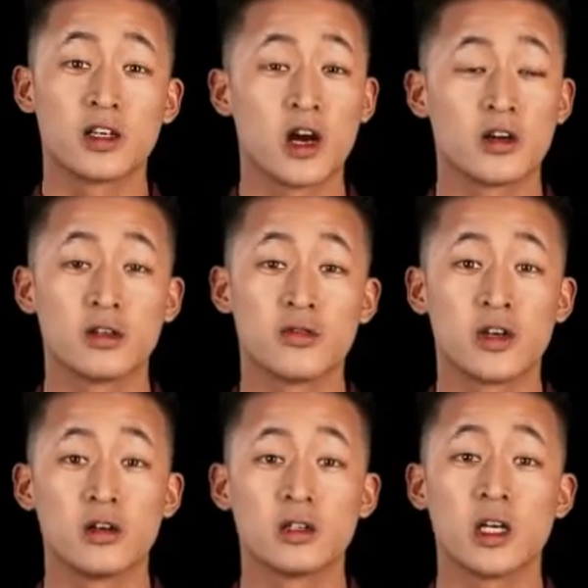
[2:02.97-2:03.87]
card on the
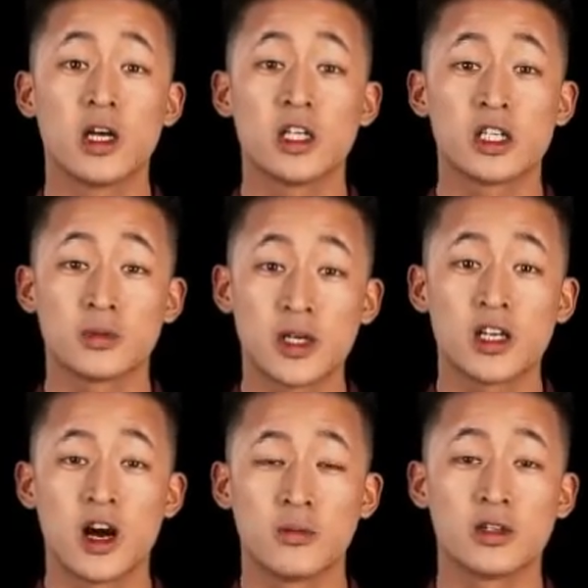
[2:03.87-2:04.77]
field,
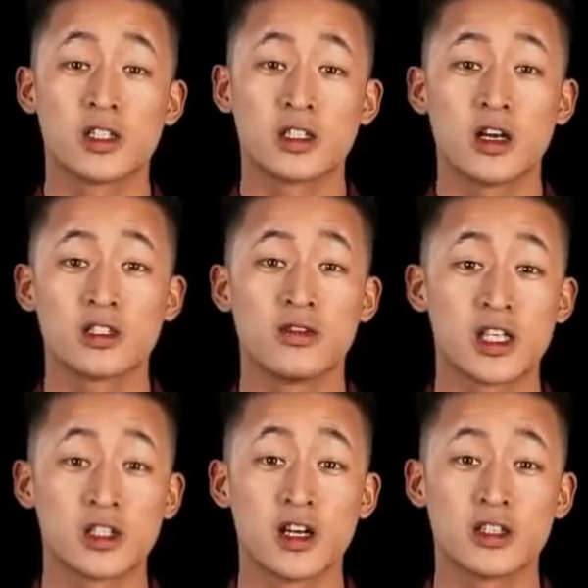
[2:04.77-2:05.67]
speak up at the start of their
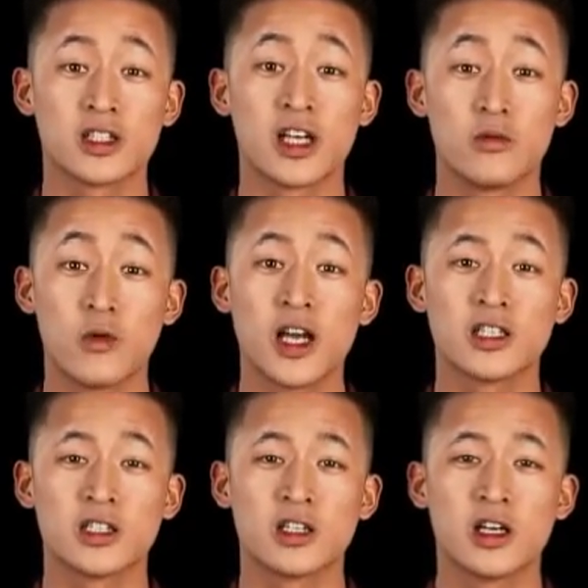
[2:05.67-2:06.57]
turn and say,
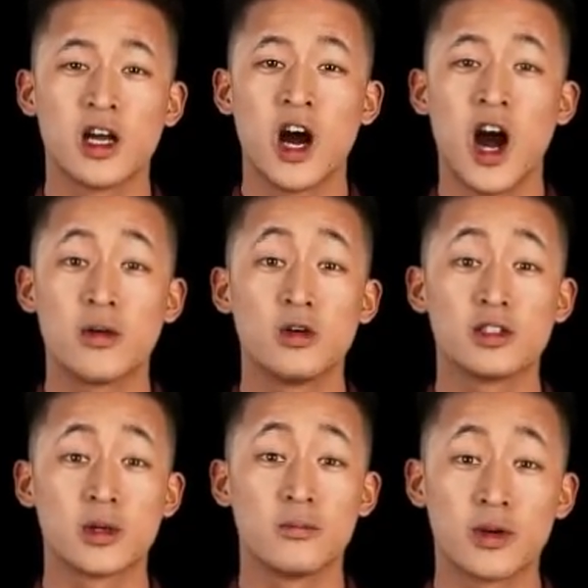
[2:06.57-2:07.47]
"Wait, I'm
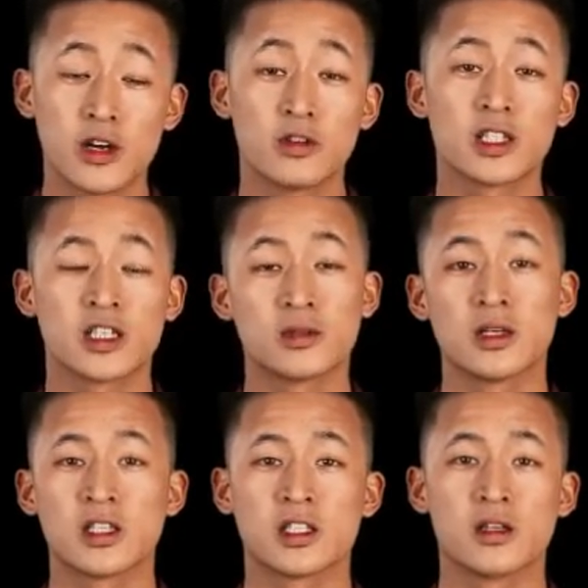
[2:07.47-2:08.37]
using Beerus's
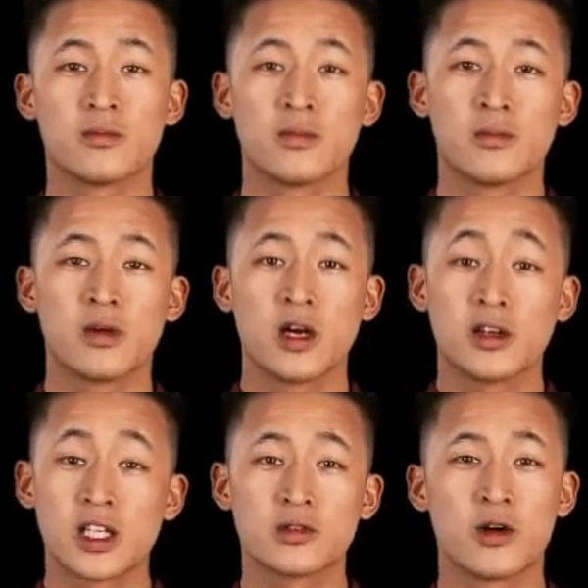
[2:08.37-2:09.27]
ability."
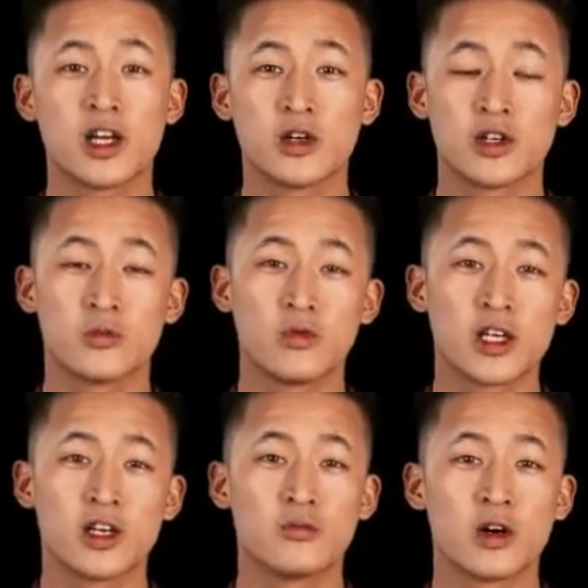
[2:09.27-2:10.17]
This way, you can
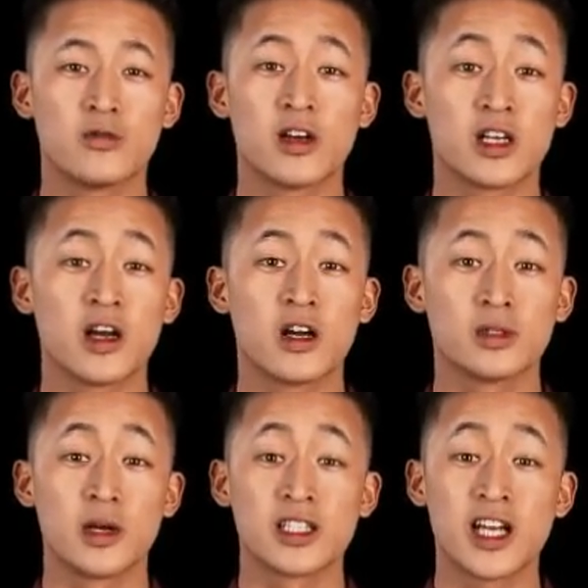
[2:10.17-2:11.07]
weaken one of their cards
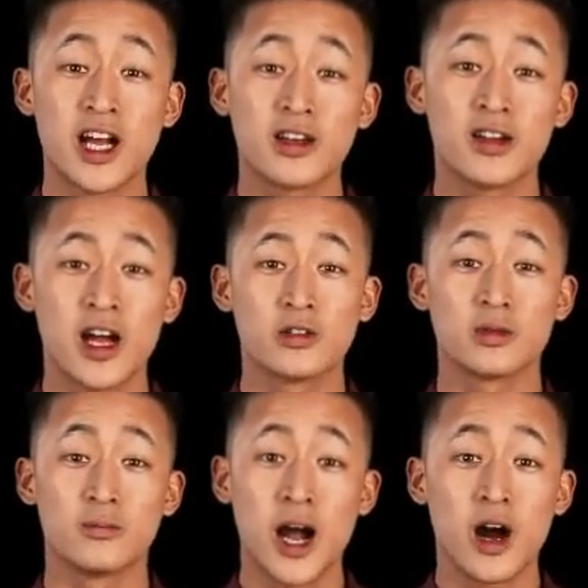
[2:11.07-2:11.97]
by
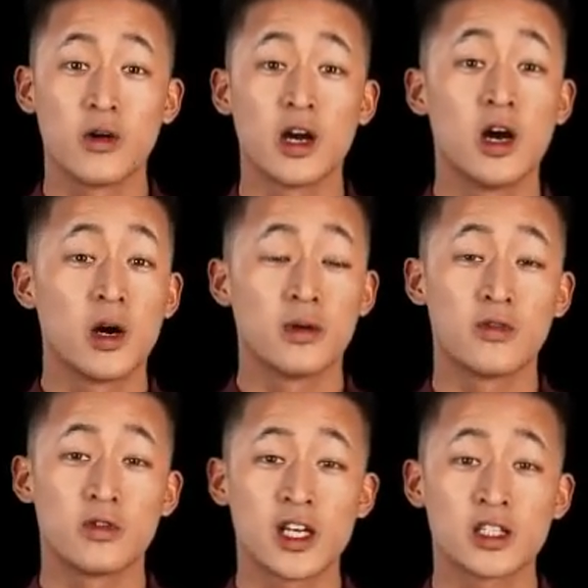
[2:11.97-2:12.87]
10,000 power
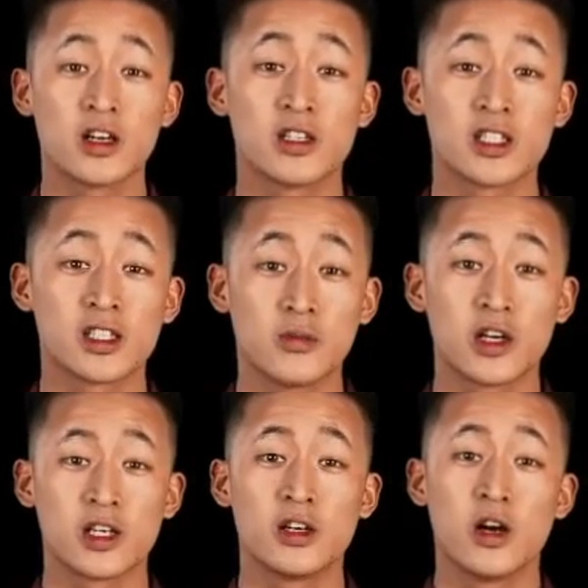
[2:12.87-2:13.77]
before they start
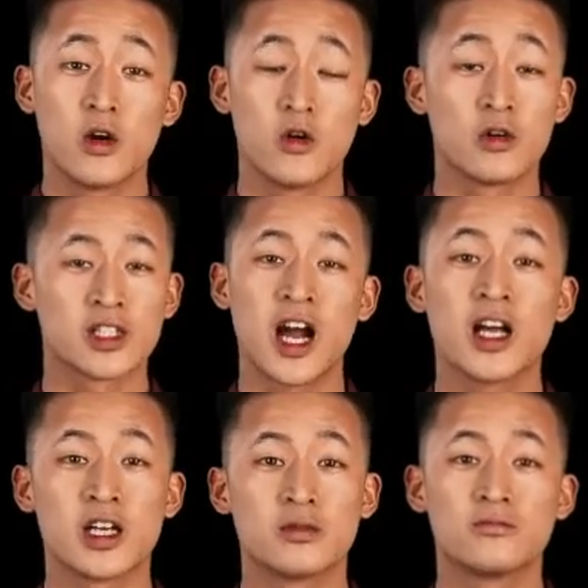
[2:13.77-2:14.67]
summoning or
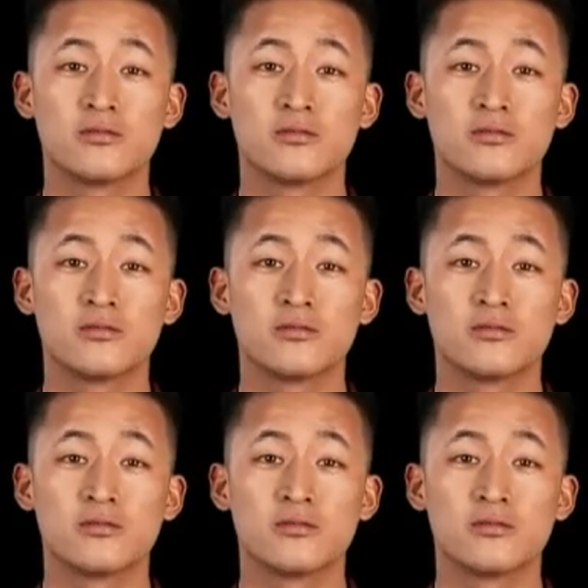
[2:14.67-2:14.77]
attacking.